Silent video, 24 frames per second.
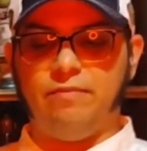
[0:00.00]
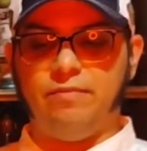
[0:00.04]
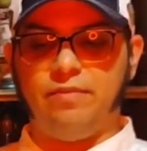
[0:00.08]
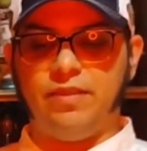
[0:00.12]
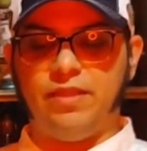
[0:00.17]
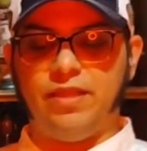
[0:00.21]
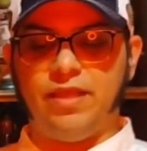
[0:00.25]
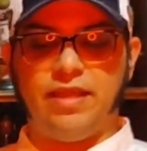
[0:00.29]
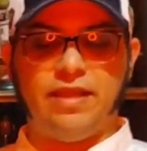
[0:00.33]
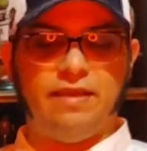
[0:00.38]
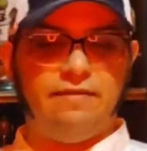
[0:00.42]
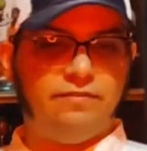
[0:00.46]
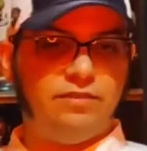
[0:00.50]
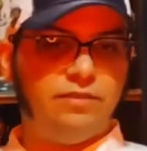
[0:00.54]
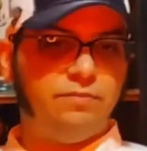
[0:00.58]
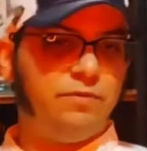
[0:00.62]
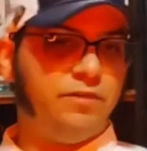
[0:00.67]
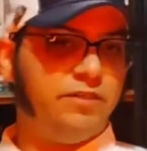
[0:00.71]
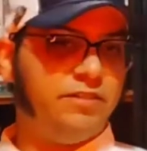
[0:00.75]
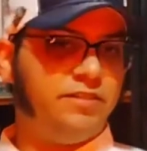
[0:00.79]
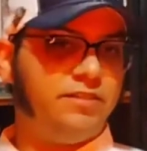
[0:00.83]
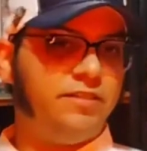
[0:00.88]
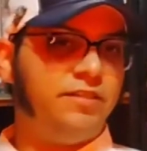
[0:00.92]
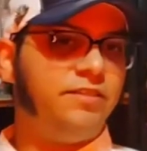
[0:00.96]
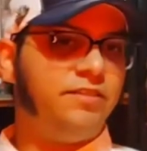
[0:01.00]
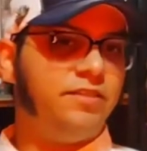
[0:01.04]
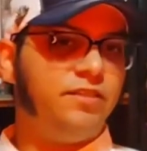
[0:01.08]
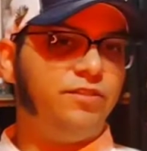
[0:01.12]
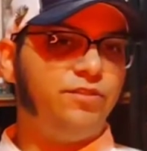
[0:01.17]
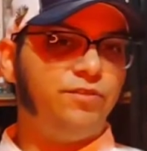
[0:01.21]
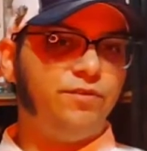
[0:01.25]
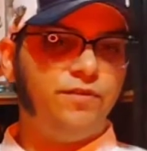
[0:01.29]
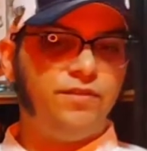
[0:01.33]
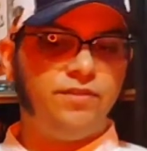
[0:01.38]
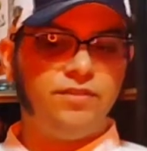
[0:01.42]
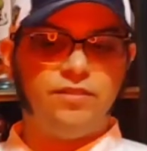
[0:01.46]
the Agave Spirits
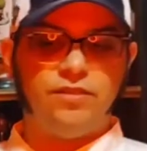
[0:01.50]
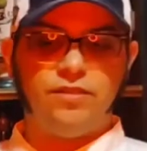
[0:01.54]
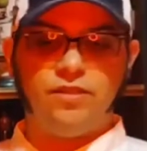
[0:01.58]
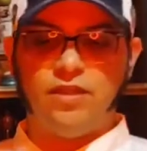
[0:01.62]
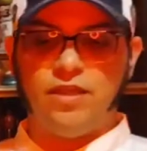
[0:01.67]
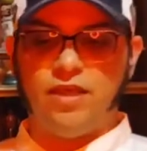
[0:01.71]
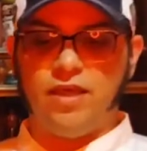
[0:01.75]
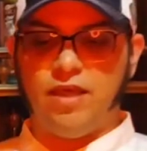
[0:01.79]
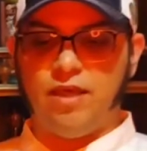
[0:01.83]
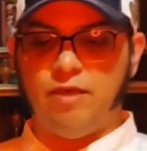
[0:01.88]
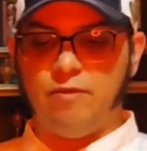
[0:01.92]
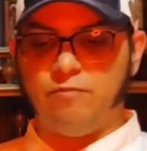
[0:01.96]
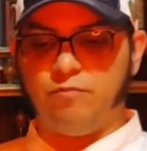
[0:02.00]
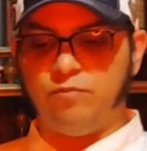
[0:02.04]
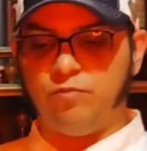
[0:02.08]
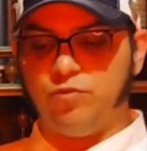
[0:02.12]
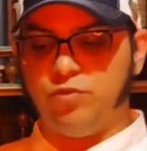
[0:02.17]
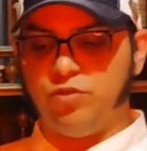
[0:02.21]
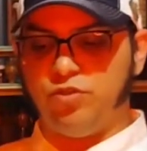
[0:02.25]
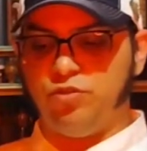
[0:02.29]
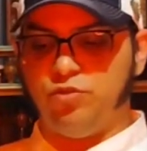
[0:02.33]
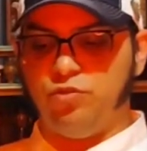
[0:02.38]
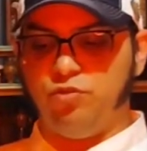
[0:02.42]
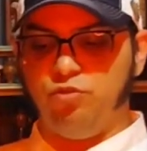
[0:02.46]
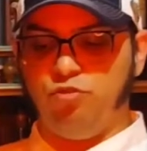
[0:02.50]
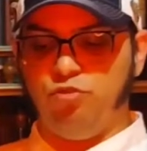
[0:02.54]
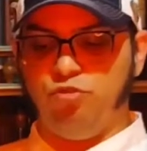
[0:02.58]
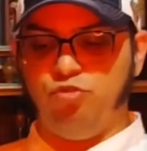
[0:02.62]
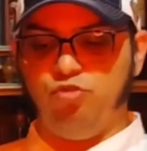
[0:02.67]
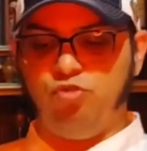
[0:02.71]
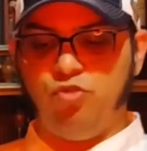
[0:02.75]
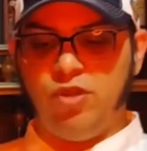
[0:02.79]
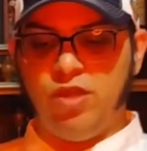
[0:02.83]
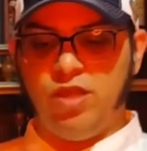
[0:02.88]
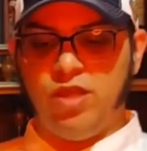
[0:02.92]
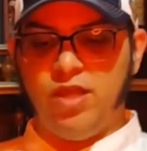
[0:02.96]
Institute
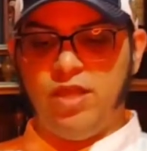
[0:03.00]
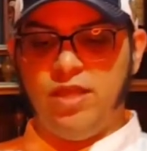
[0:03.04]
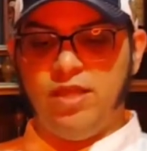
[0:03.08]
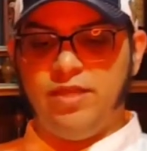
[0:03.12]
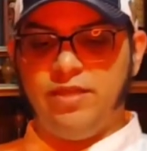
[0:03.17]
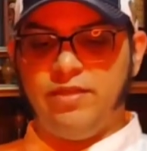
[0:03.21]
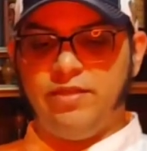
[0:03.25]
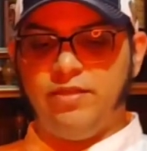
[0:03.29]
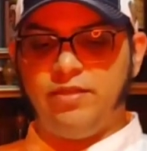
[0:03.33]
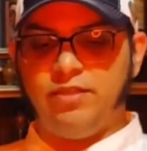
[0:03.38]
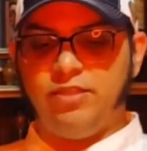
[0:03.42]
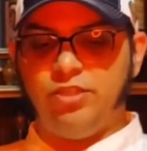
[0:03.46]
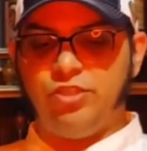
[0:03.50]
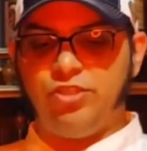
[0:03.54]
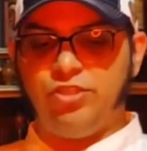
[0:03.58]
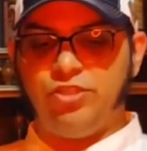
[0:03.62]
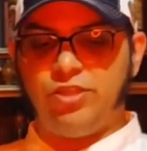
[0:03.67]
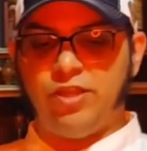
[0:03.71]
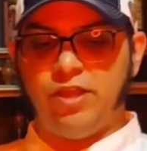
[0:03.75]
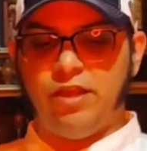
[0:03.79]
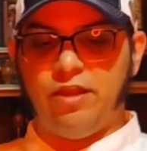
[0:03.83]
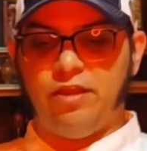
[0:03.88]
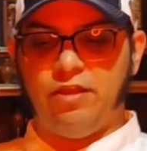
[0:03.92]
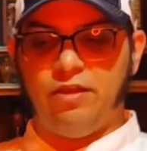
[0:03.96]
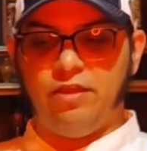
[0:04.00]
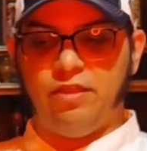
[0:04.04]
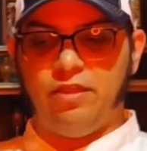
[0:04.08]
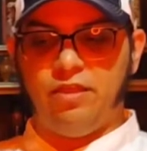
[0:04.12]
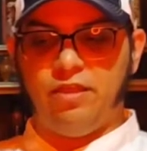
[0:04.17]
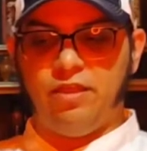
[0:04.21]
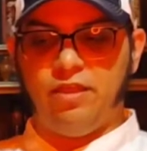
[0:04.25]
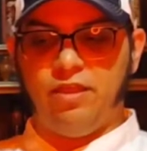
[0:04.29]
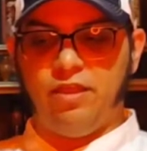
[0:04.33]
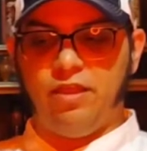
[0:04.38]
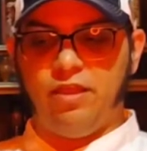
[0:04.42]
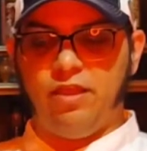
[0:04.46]
to share
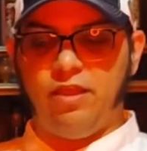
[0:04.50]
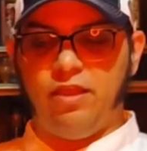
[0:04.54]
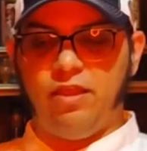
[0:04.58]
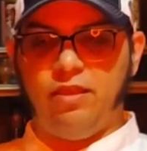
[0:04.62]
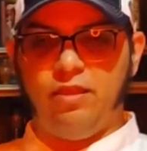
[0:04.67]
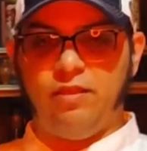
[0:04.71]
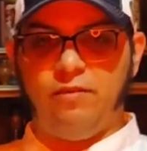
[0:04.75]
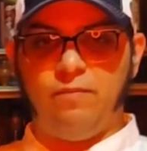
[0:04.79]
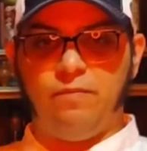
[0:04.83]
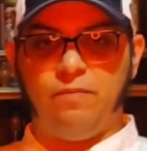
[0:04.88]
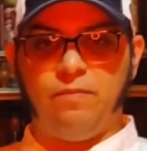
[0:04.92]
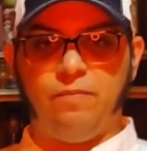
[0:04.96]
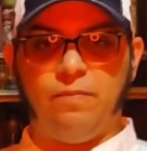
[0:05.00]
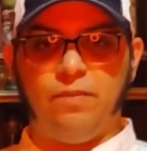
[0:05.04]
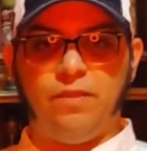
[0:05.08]
the